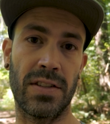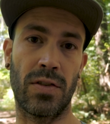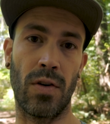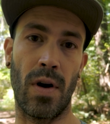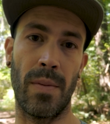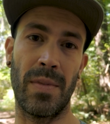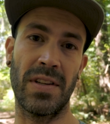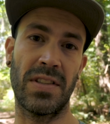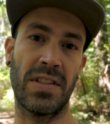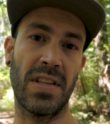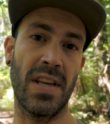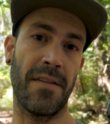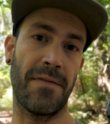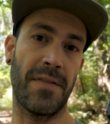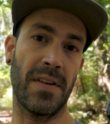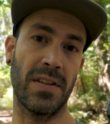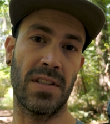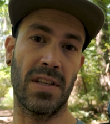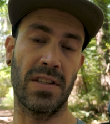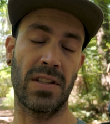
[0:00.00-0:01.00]
So I'm gonna see if
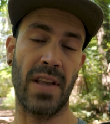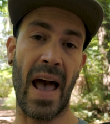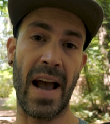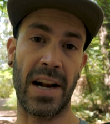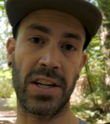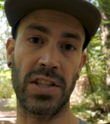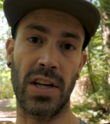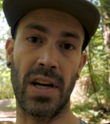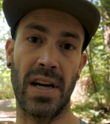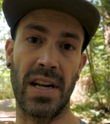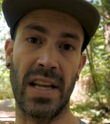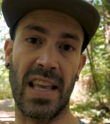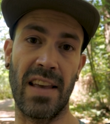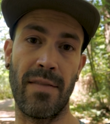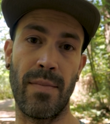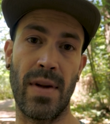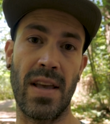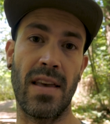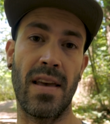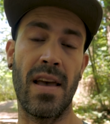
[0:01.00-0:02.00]
this is actually gonna
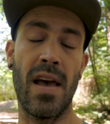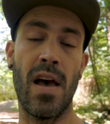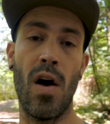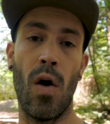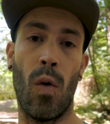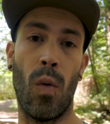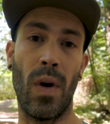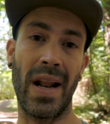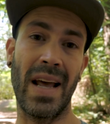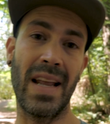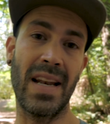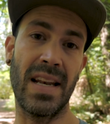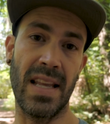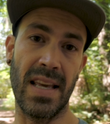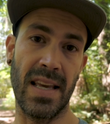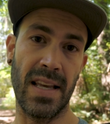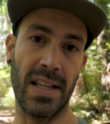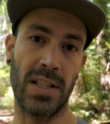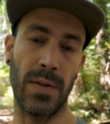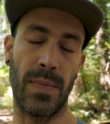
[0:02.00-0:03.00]
give me what I
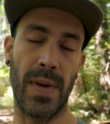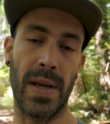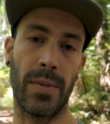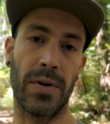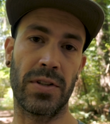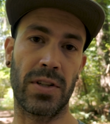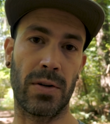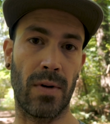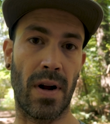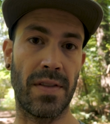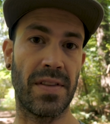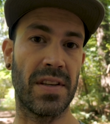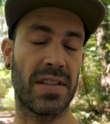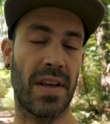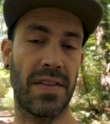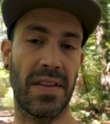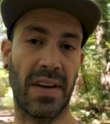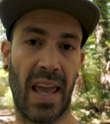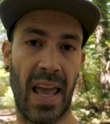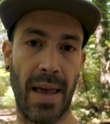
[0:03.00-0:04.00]
need to be able to run this
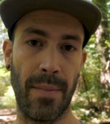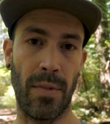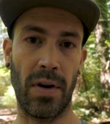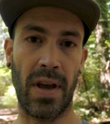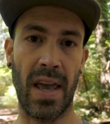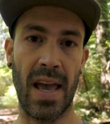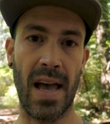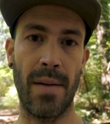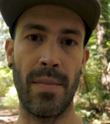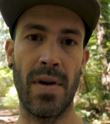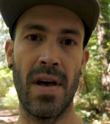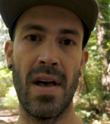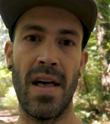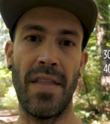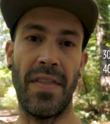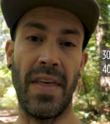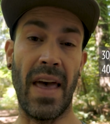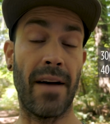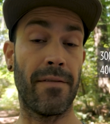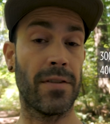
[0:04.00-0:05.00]
on the cable cam.
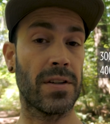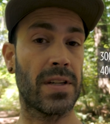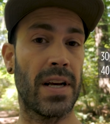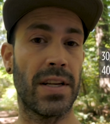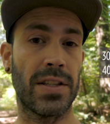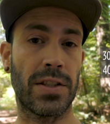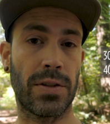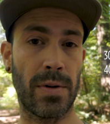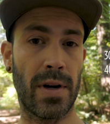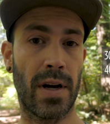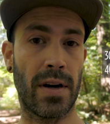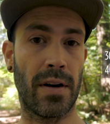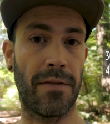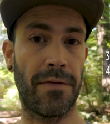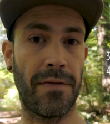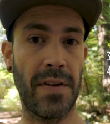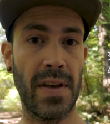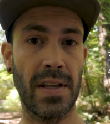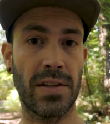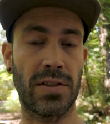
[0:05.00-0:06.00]
They advertise 300
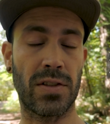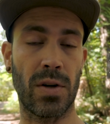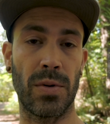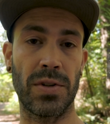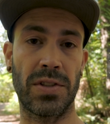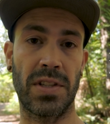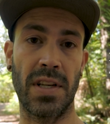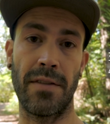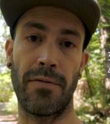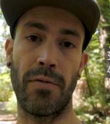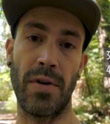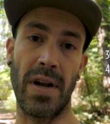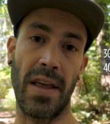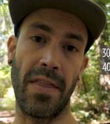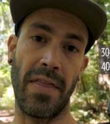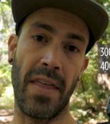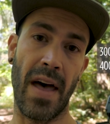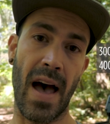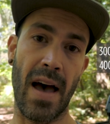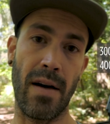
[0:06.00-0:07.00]
feet, so we'll see if we
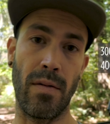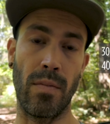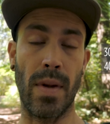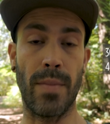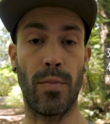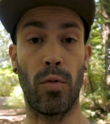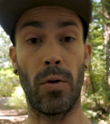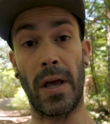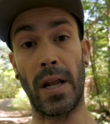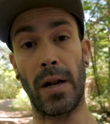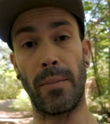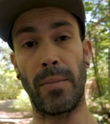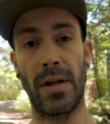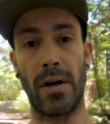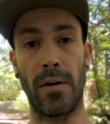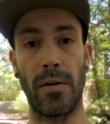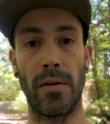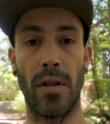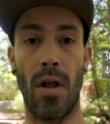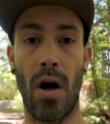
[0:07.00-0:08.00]
get that. Maybe we'll get a
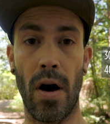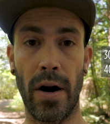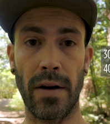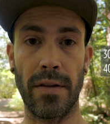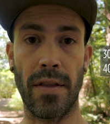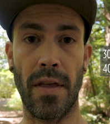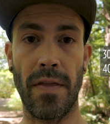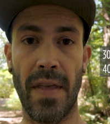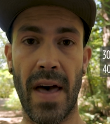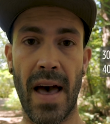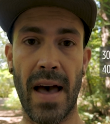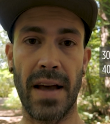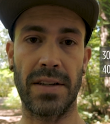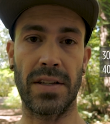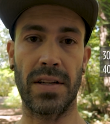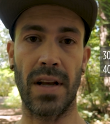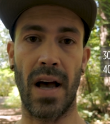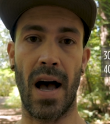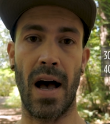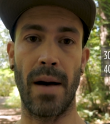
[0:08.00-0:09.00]
bit longer than
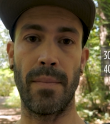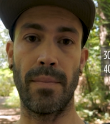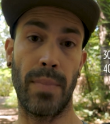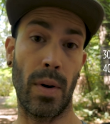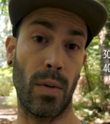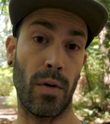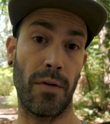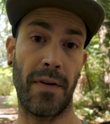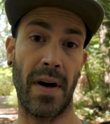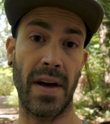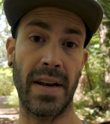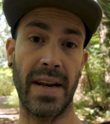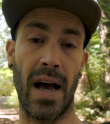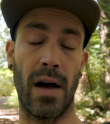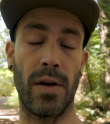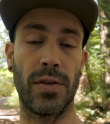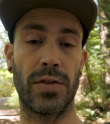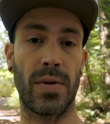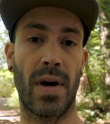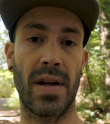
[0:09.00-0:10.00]
that, but we'll find
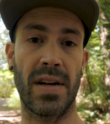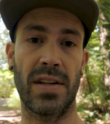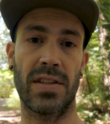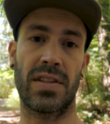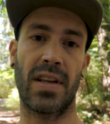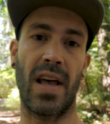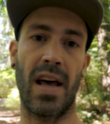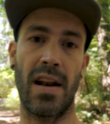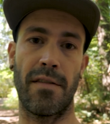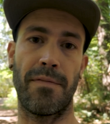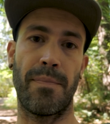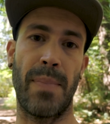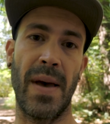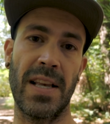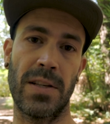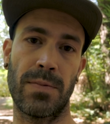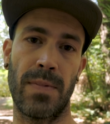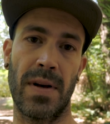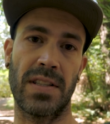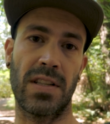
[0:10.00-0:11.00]
out. So I'll just kind of
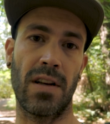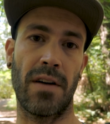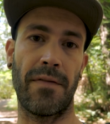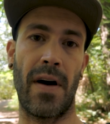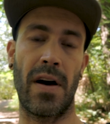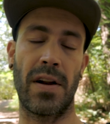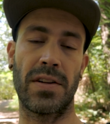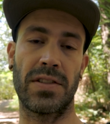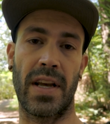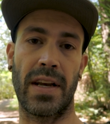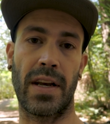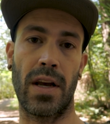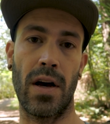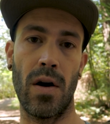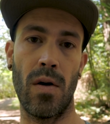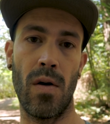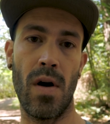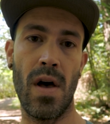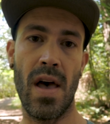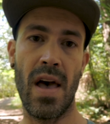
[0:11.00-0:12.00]
pace myself out as I
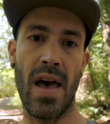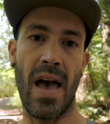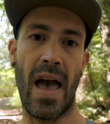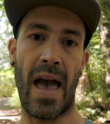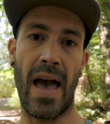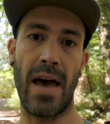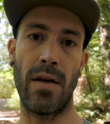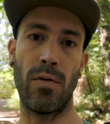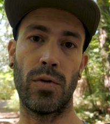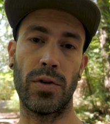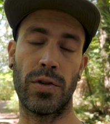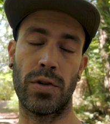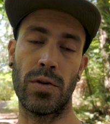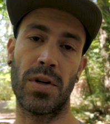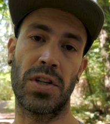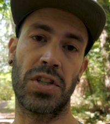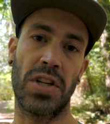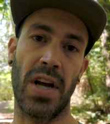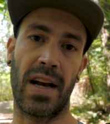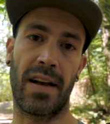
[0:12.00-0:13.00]
go, and we'll
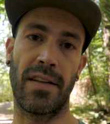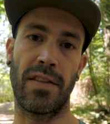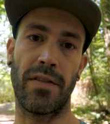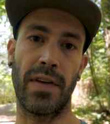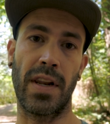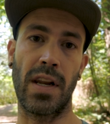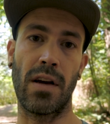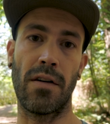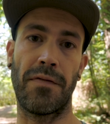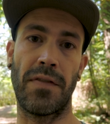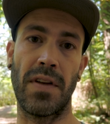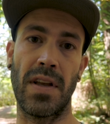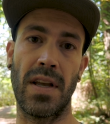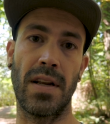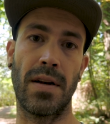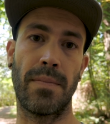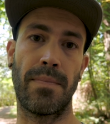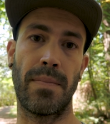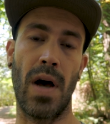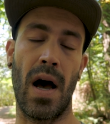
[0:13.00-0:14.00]
do a check of the video
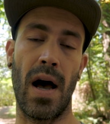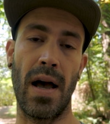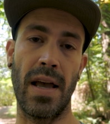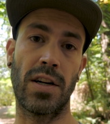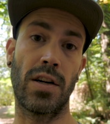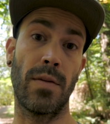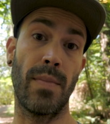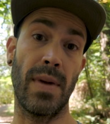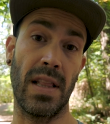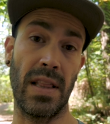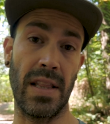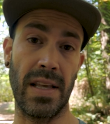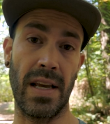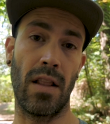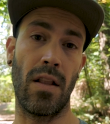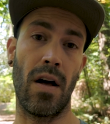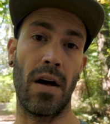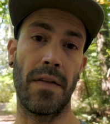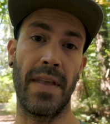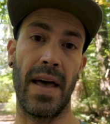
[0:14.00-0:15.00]
feed intermittently
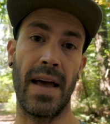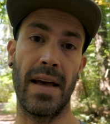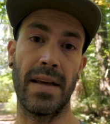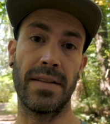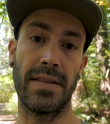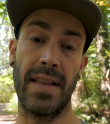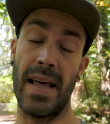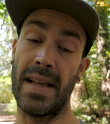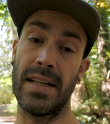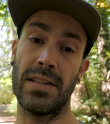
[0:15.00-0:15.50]
along that